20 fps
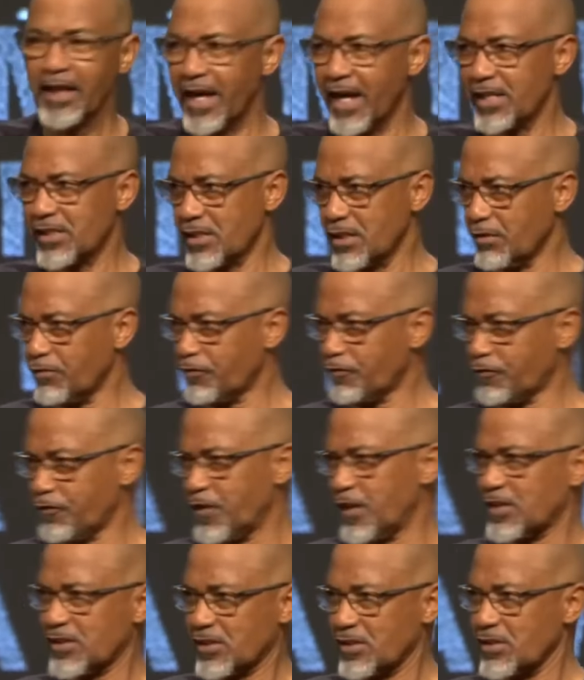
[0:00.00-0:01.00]
as it
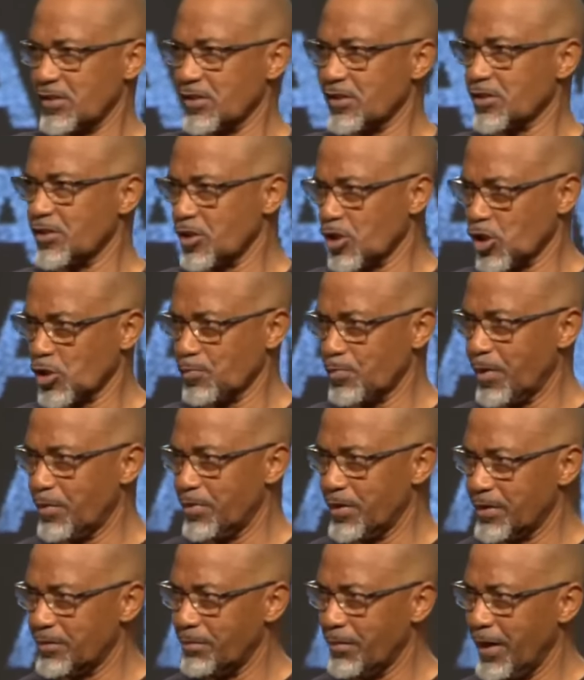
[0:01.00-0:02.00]
fixes the
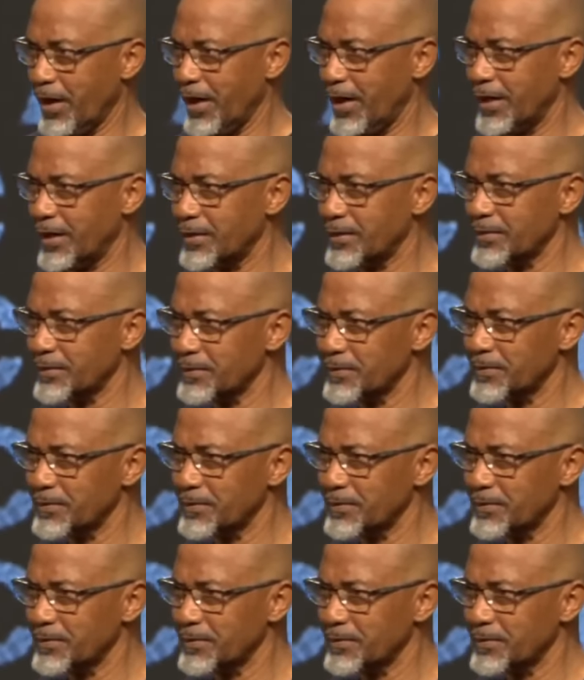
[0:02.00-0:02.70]
spirit man.